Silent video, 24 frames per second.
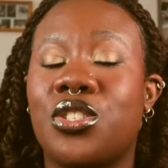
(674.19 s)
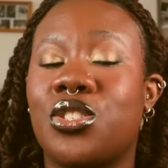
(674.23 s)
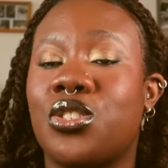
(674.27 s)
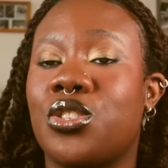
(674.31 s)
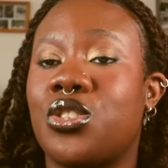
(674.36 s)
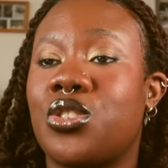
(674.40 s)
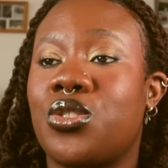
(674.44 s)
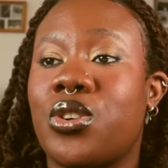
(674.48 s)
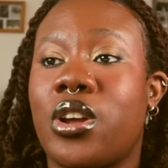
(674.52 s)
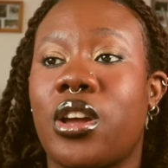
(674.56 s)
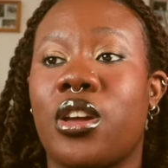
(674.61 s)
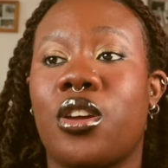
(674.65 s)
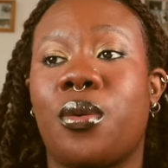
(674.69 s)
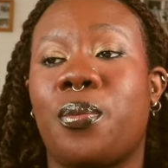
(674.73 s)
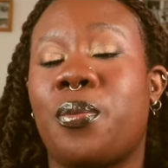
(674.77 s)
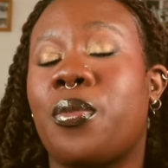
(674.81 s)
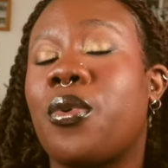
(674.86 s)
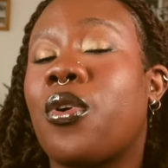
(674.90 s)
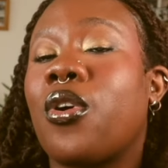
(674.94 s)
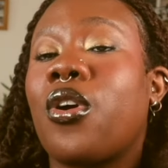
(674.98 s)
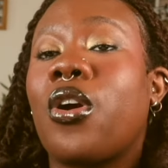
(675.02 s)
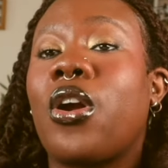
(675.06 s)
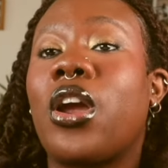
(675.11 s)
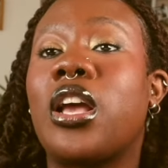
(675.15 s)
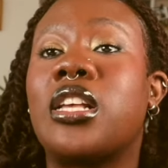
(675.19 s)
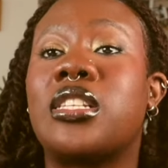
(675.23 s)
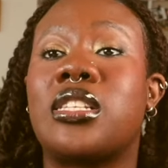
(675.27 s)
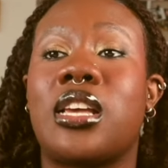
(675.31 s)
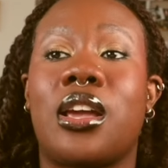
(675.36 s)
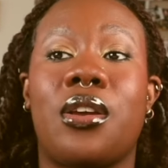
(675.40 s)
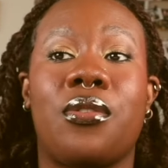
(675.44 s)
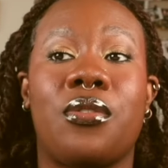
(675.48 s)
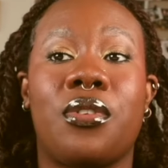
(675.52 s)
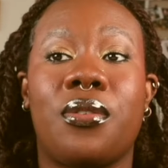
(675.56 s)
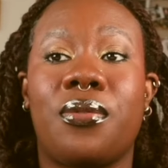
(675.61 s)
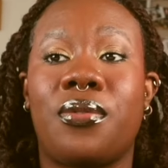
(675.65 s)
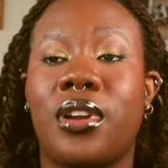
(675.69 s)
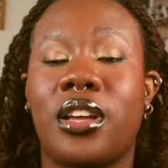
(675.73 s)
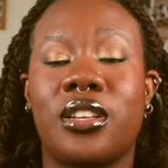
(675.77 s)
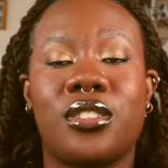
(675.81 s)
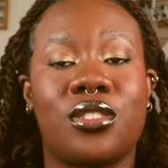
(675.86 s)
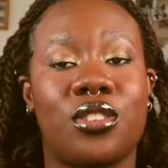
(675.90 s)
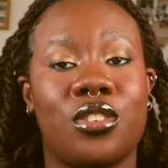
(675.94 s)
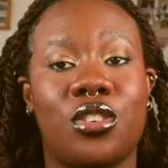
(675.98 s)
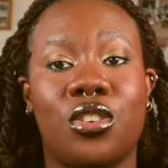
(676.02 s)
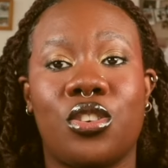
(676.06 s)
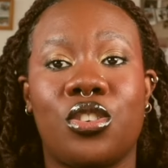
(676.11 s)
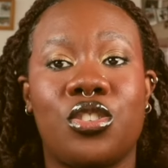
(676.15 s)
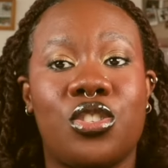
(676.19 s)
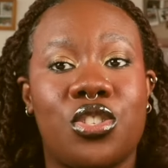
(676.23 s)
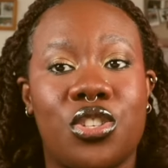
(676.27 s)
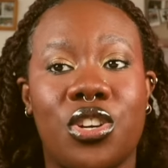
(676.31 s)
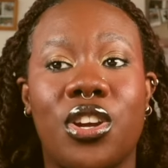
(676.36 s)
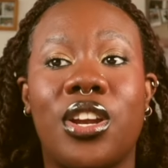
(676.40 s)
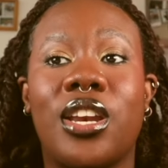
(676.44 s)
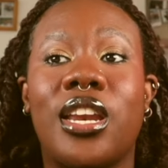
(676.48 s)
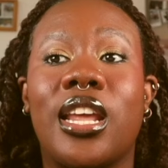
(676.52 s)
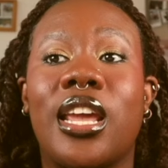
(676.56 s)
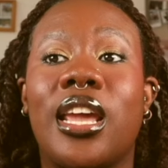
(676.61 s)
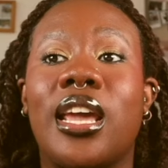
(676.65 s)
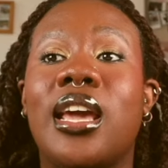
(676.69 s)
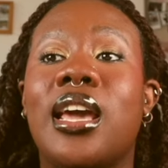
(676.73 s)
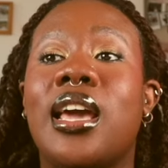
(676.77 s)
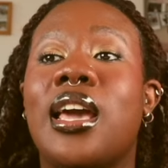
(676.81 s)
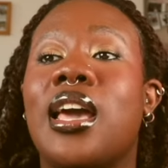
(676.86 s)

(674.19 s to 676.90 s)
to track your progress, and reflect on your journey.